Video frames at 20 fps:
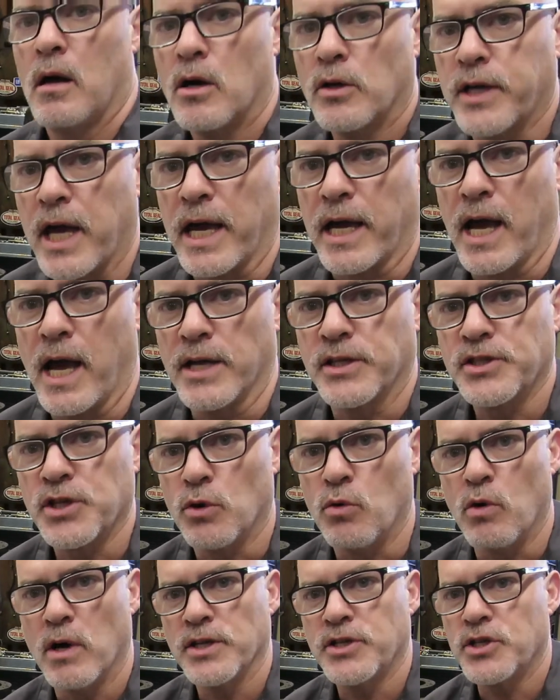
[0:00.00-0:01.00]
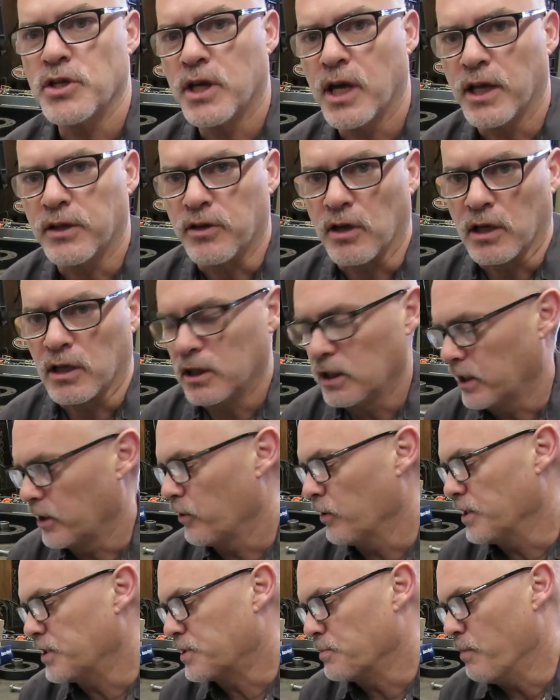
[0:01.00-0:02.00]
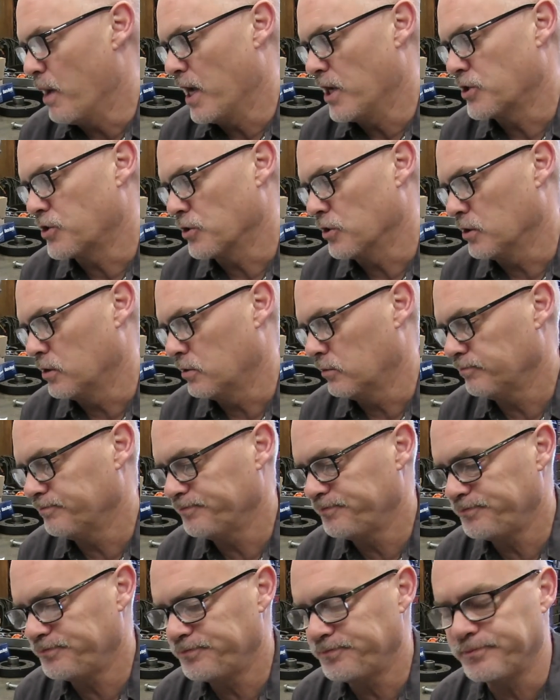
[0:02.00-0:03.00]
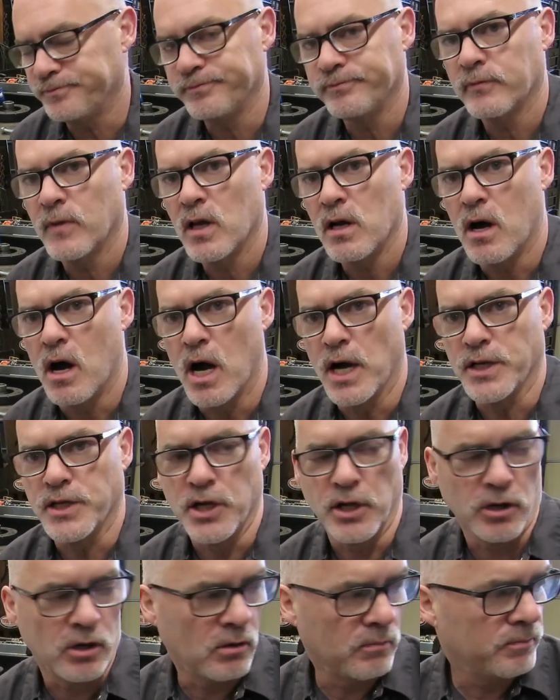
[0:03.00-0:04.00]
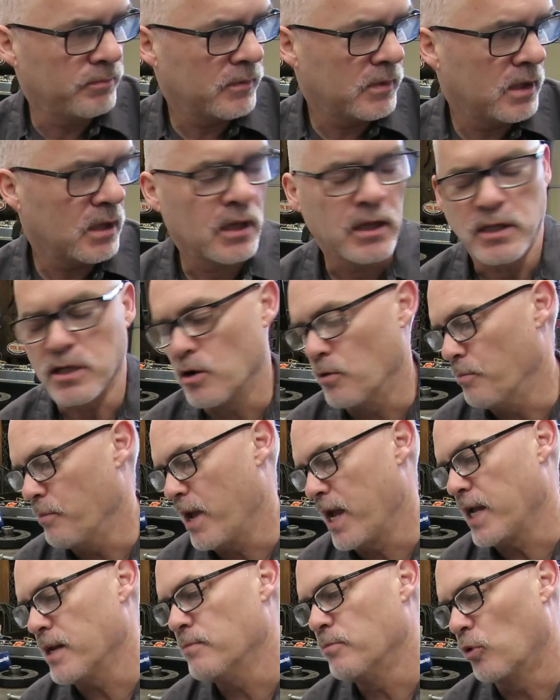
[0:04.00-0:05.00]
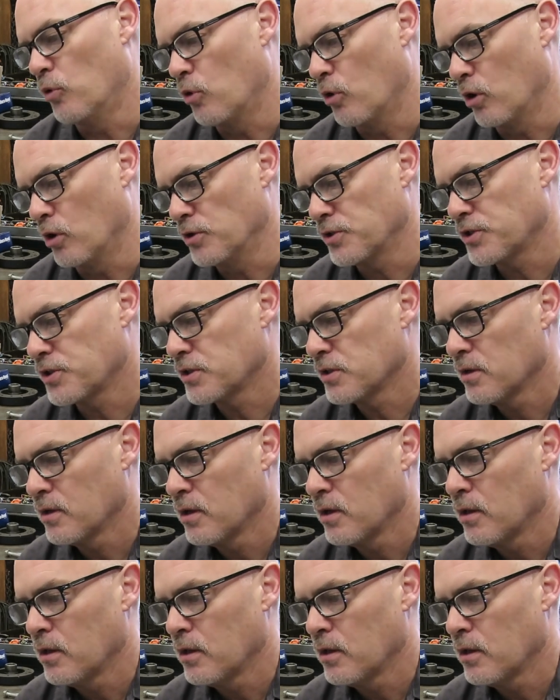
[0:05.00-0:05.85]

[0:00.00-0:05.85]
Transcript: Okay guys, so once you get the clearance measured on your main bores,